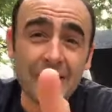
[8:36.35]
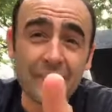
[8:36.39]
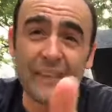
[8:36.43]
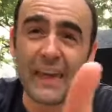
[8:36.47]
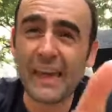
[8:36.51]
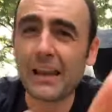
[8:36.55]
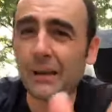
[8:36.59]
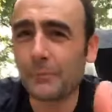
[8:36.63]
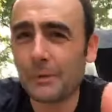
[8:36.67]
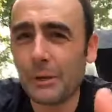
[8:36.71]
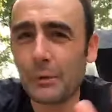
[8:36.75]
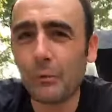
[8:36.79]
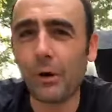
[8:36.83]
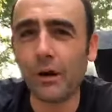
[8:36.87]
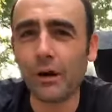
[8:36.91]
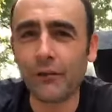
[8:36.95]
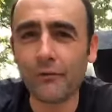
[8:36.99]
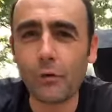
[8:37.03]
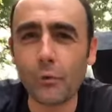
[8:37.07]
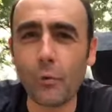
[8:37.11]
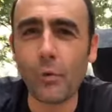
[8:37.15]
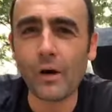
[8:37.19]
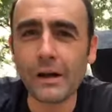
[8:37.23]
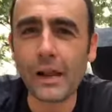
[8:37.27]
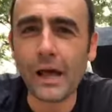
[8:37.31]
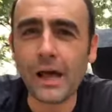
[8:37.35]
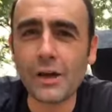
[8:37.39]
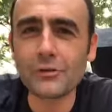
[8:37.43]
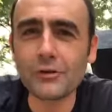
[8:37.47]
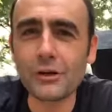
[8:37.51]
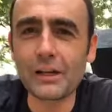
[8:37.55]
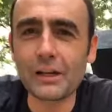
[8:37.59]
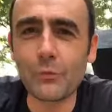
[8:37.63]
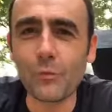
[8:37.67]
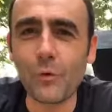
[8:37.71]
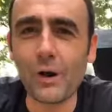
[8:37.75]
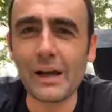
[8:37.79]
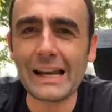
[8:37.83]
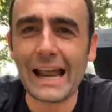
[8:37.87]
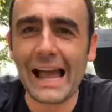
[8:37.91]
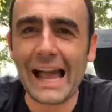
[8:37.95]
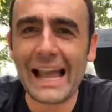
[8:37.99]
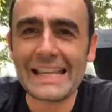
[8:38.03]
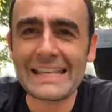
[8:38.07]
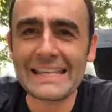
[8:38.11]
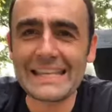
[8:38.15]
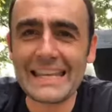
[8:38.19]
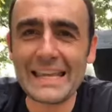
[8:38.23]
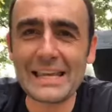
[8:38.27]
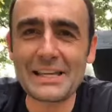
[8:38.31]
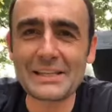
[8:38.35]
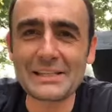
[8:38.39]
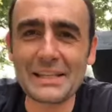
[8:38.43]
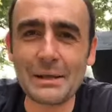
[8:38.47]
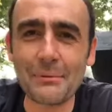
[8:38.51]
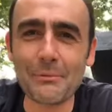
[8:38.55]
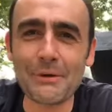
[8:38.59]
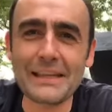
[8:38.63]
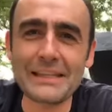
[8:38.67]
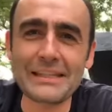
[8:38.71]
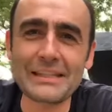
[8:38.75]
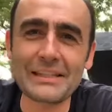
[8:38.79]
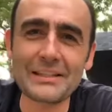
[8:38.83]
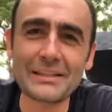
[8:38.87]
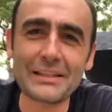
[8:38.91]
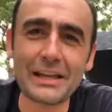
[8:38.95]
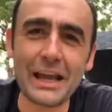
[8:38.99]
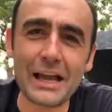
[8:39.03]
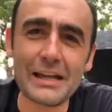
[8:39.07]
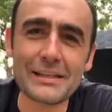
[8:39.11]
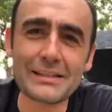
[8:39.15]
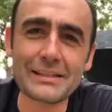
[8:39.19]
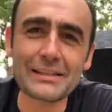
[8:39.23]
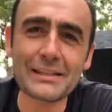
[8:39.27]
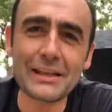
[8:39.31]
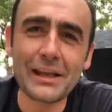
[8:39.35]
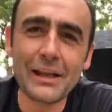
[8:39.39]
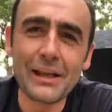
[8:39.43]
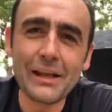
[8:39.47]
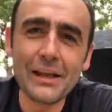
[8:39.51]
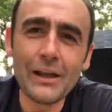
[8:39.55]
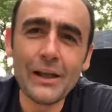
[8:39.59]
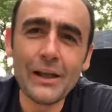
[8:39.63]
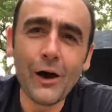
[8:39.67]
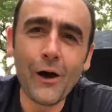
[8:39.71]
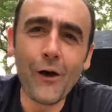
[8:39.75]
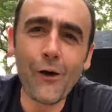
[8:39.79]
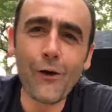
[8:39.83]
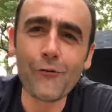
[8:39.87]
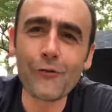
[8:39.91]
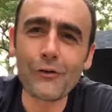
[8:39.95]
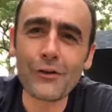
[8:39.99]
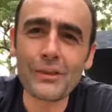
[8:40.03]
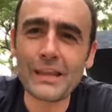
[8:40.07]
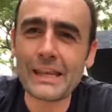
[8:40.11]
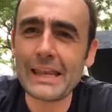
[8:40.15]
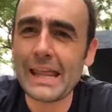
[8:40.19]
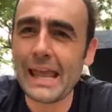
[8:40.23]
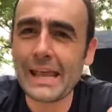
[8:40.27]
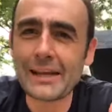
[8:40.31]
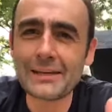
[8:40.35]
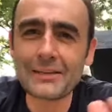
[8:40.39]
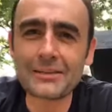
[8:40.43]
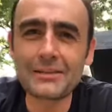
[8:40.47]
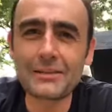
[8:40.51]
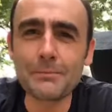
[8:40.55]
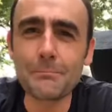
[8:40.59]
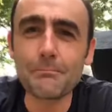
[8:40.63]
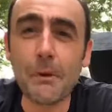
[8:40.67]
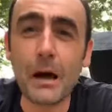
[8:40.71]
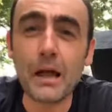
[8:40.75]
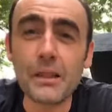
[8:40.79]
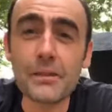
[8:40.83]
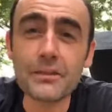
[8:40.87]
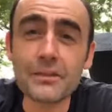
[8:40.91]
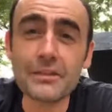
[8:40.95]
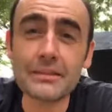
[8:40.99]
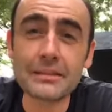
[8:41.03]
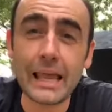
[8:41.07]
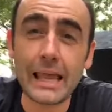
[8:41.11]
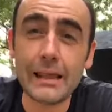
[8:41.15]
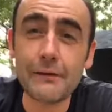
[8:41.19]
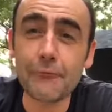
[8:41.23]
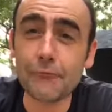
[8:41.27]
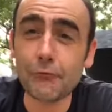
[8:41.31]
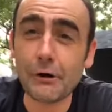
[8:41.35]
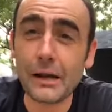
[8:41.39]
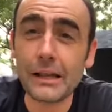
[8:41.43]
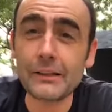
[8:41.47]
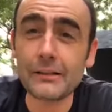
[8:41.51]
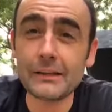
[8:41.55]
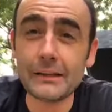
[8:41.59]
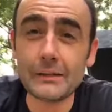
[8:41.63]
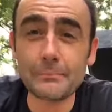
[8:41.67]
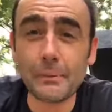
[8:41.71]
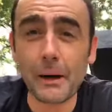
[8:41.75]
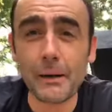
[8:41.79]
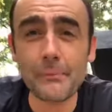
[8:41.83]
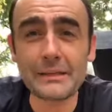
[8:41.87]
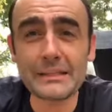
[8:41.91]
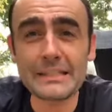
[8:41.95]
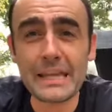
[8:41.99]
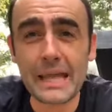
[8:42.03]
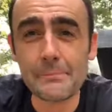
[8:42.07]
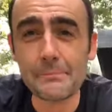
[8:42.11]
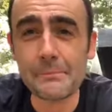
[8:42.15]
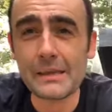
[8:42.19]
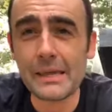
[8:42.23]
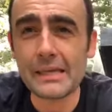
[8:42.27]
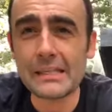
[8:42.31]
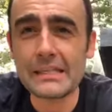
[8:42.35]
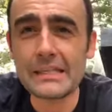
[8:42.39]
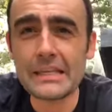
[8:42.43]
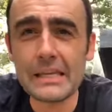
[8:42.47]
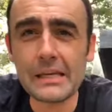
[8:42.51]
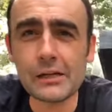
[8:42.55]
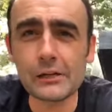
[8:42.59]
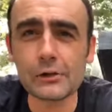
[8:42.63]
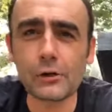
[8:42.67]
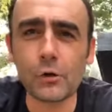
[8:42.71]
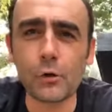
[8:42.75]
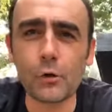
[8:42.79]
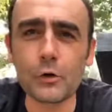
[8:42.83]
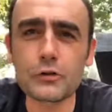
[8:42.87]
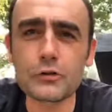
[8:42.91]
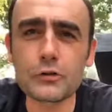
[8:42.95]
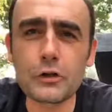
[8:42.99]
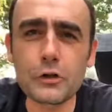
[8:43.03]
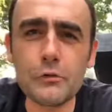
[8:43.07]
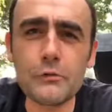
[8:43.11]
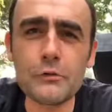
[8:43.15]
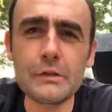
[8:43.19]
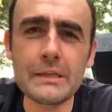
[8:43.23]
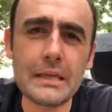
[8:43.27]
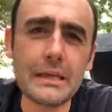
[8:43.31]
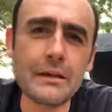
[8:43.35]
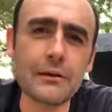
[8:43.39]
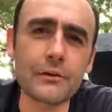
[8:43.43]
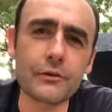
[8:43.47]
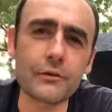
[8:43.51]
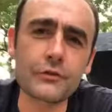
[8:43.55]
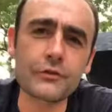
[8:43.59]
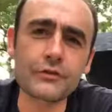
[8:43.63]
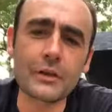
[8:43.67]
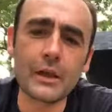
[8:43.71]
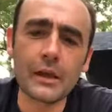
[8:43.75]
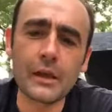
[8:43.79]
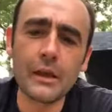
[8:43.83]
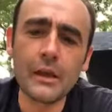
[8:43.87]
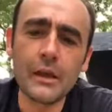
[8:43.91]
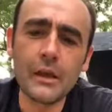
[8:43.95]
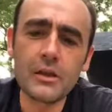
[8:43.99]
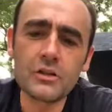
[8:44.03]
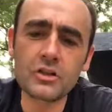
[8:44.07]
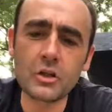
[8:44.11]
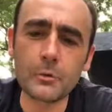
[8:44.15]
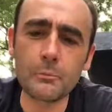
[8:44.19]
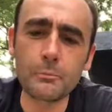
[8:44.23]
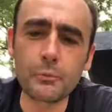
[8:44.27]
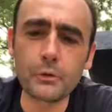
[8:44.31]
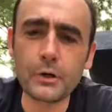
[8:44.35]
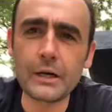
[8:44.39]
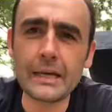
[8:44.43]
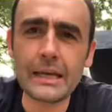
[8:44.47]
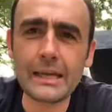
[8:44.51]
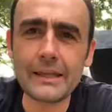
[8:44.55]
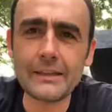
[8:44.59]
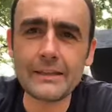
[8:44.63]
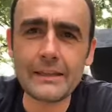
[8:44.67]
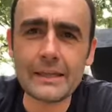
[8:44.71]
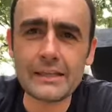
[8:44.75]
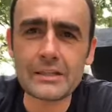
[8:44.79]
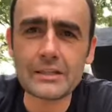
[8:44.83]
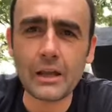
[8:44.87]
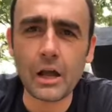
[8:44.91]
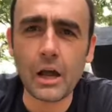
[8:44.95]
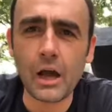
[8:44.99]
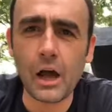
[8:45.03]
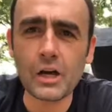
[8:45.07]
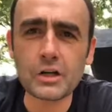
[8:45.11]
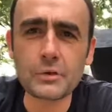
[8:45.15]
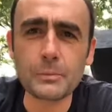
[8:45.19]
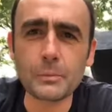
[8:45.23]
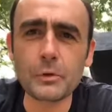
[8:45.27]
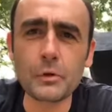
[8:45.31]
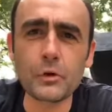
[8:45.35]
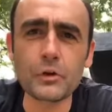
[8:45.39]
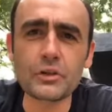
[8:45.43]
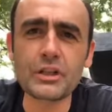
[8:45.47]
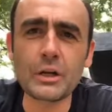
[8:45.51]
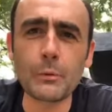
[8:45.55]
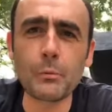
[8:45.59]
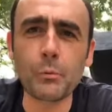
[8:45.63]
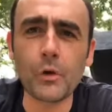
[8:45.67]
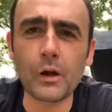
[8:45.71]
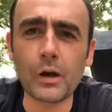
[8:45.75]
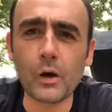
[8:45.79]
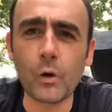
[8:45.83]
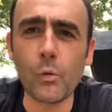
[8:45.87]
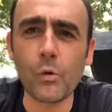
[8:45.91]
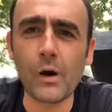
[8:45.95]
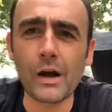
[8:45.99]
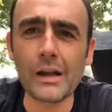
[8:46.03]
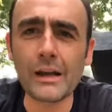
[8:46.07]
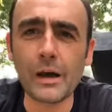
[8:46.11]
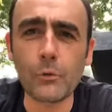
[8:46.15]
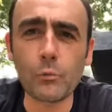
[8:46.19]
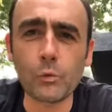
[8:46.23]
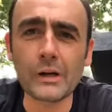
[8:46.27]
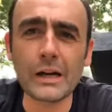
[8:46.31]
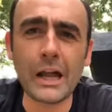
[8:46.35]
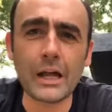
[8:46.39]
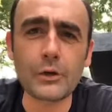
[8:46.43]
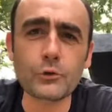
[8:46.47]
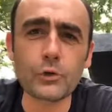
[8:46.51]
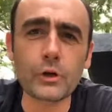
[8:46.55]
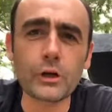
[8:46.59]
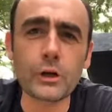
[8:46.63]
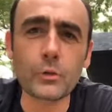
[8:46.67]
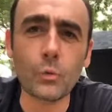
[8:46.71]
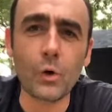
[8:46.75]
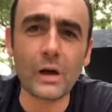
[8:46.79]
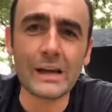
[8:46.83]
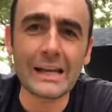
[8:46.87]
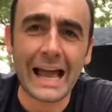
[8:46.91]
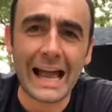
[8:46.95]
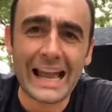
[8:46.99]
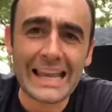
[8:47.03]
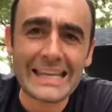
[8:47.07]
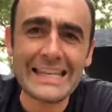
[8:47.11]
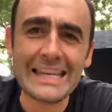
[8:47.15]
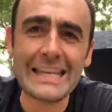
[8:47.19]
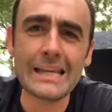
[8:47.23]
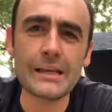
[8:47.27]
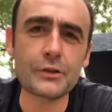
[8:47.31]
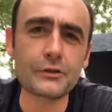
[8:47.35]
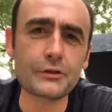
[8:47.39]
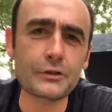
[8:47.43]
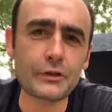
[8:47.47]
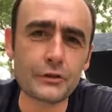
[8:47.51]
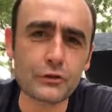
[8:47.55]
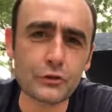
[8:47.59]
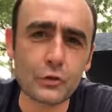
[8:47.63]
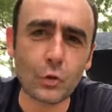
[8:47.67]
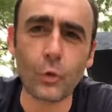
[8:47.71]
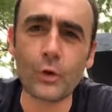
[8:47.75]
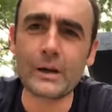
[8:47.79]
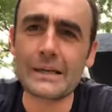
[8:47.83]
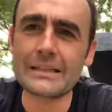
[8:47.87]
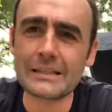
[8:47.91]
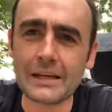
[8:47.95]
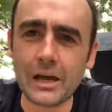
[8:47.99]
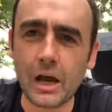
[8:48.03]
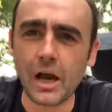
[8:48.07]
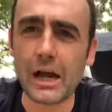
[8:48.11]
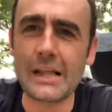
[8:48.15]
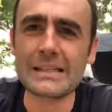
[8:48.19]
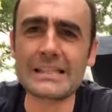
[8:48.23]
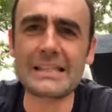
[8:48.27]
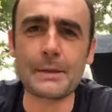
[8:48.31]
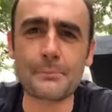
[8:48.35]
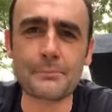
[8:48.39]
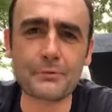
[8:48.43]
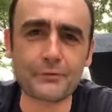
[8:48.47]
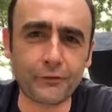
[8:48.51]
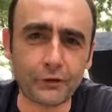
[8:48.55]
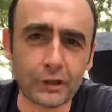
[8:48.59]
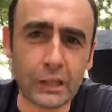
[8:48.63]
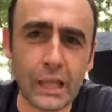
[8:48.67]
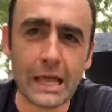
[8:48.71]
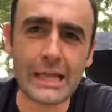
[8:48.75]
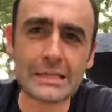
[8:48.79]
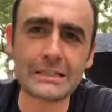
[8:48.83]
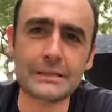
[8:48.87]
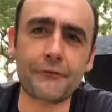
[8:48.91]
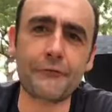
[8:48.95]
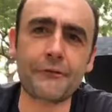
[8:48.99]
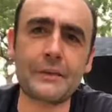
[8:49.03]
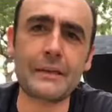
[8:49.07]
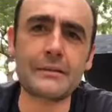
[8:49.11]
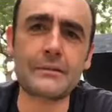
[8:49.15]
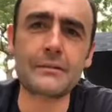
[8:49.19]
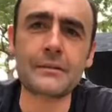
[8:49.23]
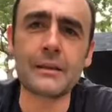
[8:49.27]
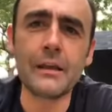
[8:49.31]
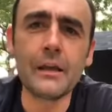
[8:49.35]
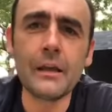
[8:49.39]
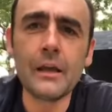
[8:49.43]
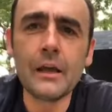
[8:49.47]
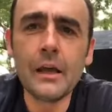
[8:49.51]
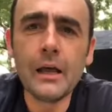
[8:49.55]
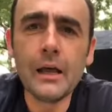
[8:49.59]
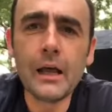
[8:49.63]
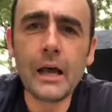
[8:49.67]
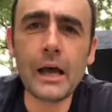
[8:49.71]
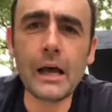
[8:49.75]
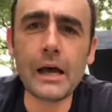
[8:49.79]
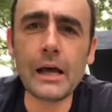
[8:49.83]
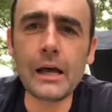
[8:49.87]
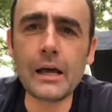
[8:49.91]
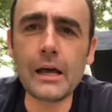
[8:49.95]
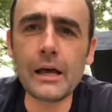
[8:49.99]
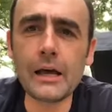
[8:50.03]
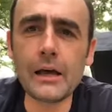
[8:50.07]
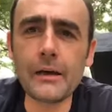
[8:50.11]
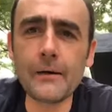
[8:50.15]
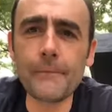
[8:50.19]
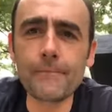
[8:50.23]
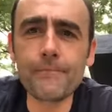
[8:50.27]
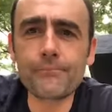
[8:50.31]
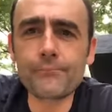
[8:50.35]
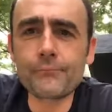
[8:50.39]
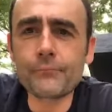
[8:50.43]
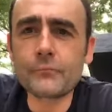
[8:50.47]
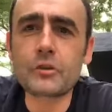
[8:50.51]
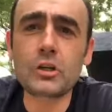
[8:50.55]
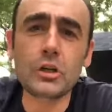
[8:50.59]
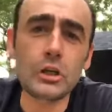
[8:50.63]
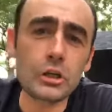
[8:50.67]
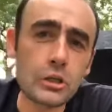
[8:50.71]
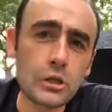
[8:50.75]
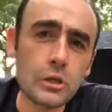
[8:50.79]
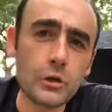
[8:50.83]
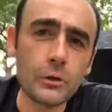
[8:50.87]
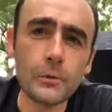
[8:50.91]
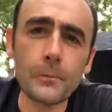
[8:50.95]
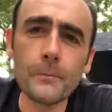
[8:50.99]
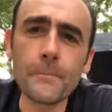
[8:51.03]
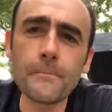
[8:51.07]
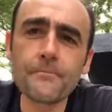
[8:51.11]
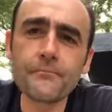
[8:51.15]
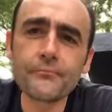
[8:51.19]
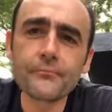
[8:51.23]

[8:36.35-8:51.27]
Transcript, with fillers: That'll be one of the 101 ideas that we discuss over the next months and frankly probably take me a year or two years to bring this entrepreneurship 101 101 ideas stories concepts philosophies uh, to you